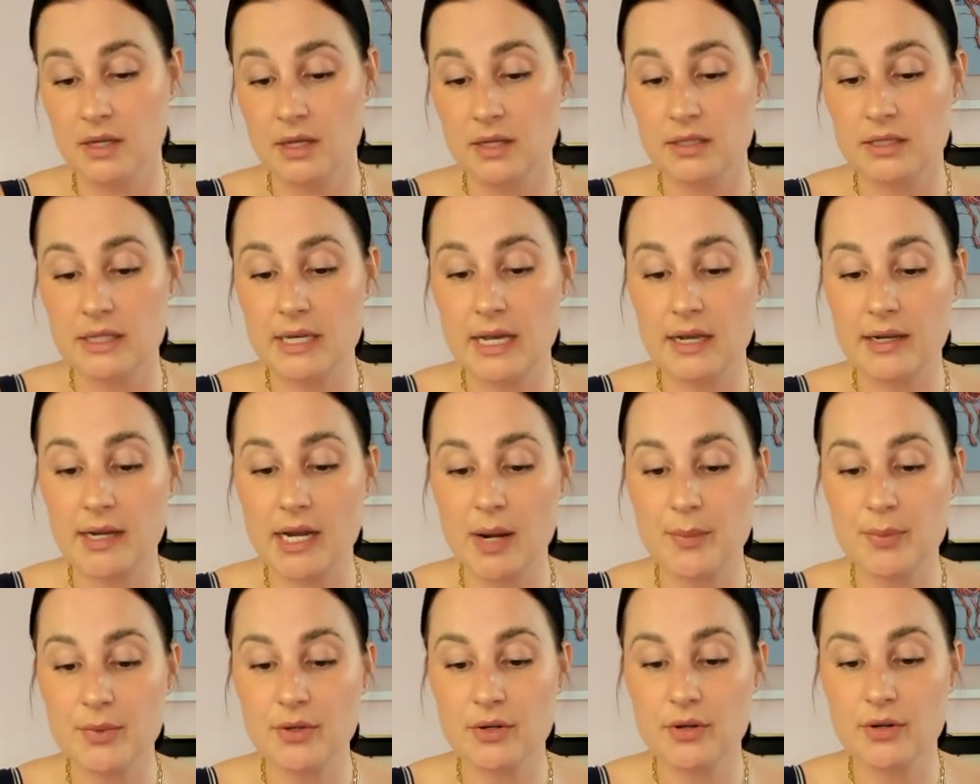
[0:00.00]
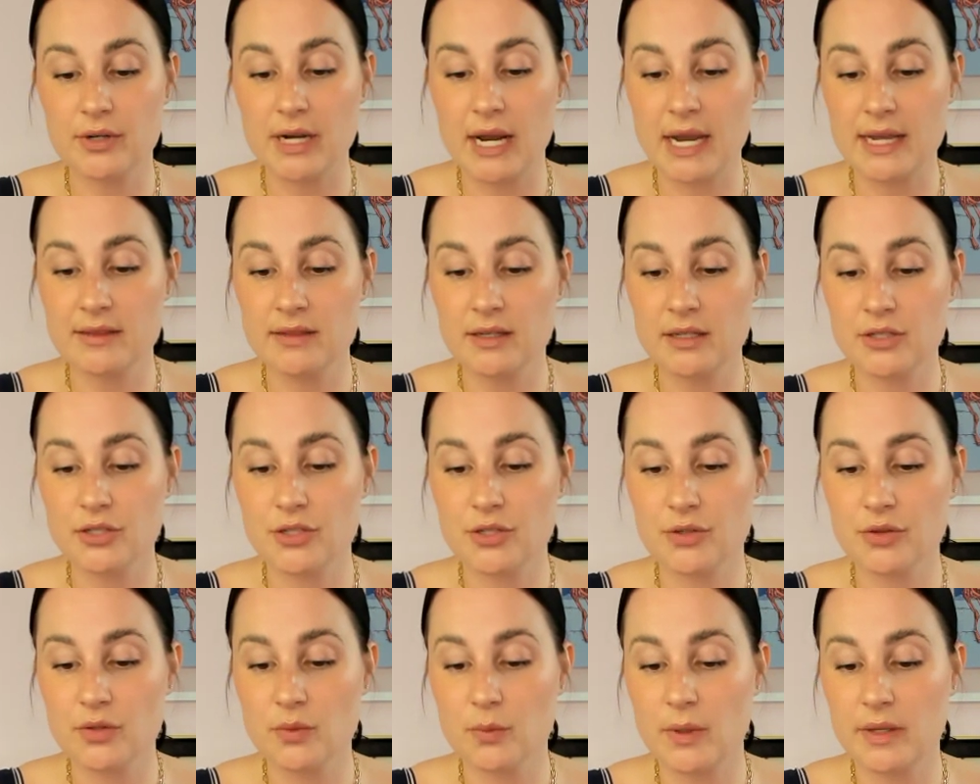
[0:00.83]
Yeah, Capricorn, I think
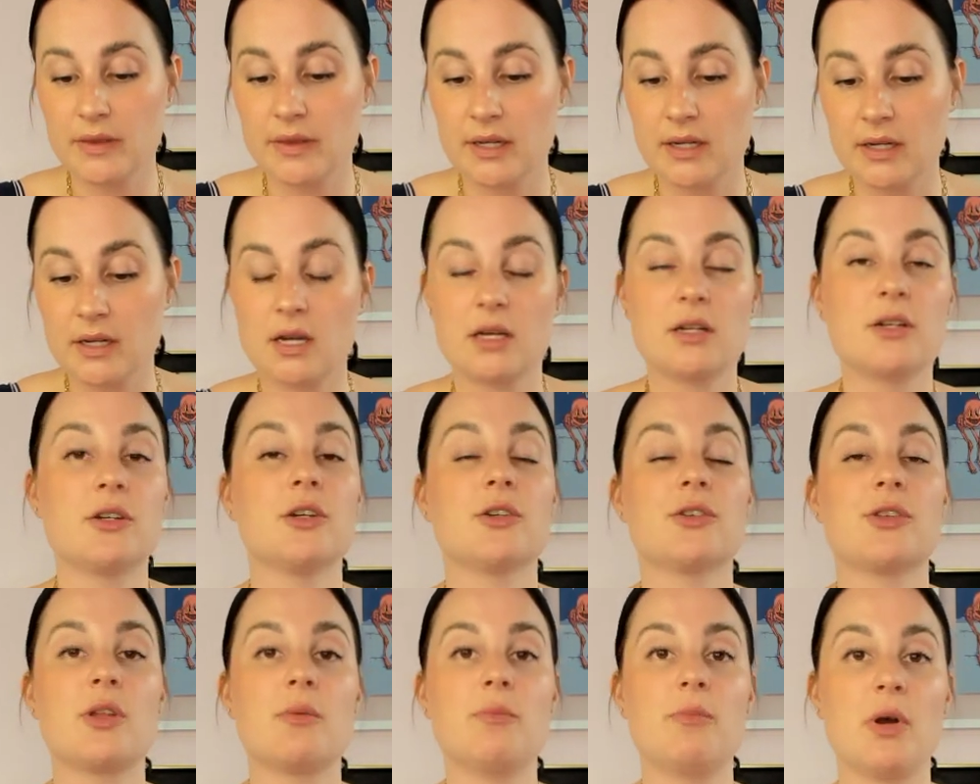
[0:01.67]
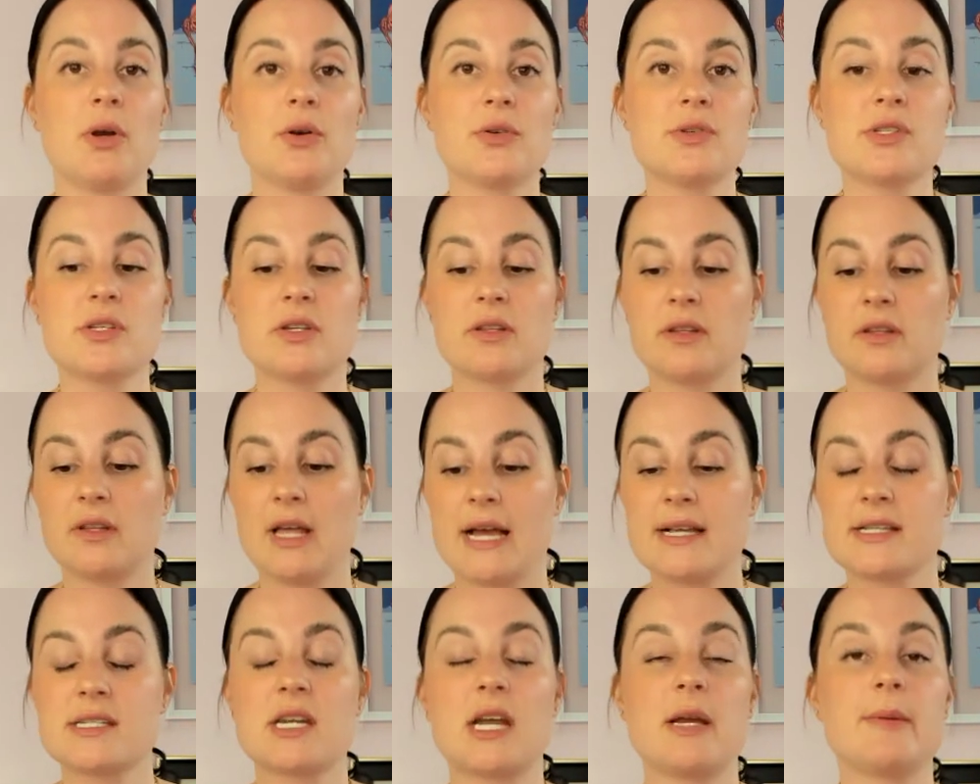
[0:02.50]
you're the one that got hurt the most the
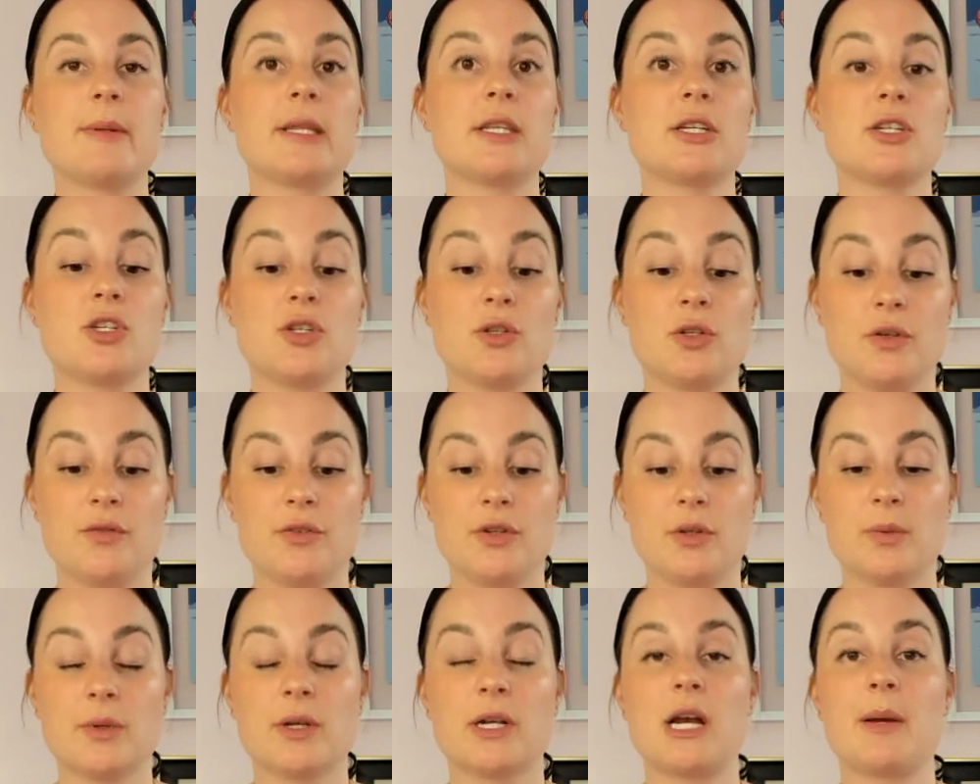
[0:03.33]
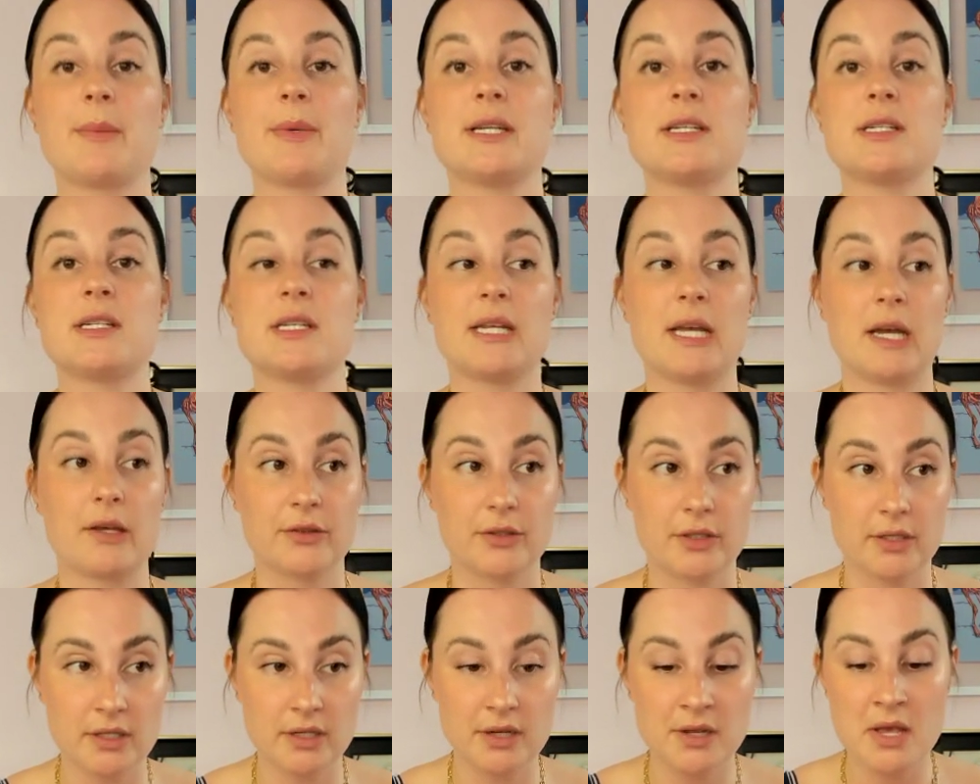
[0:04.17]
last time that the two of you were coming
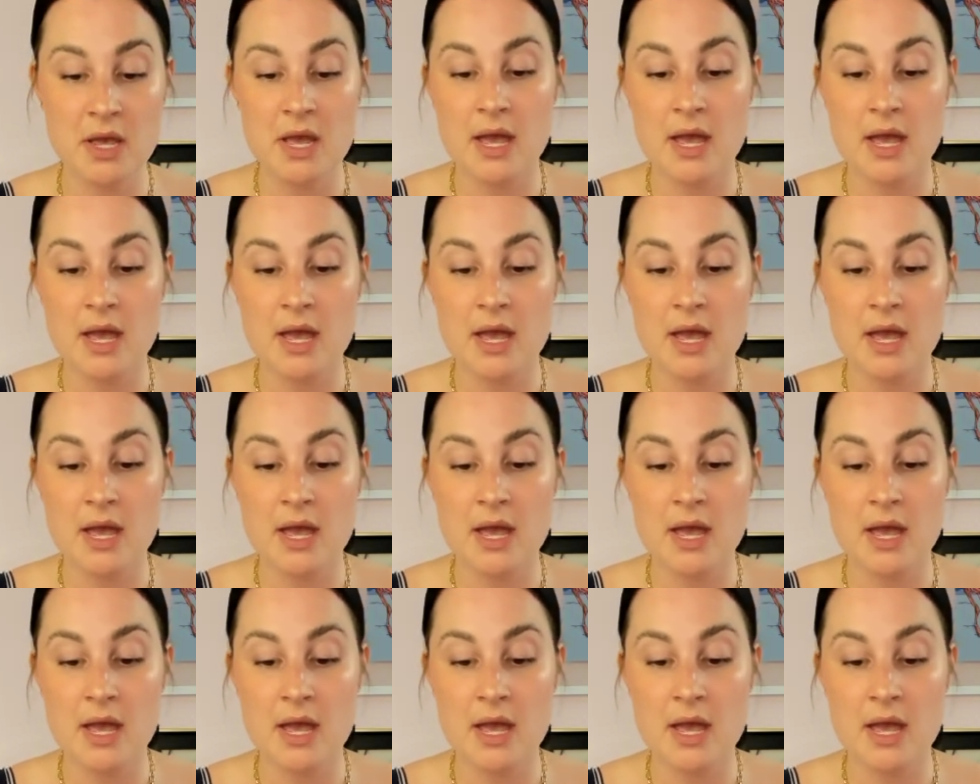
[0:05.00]
together.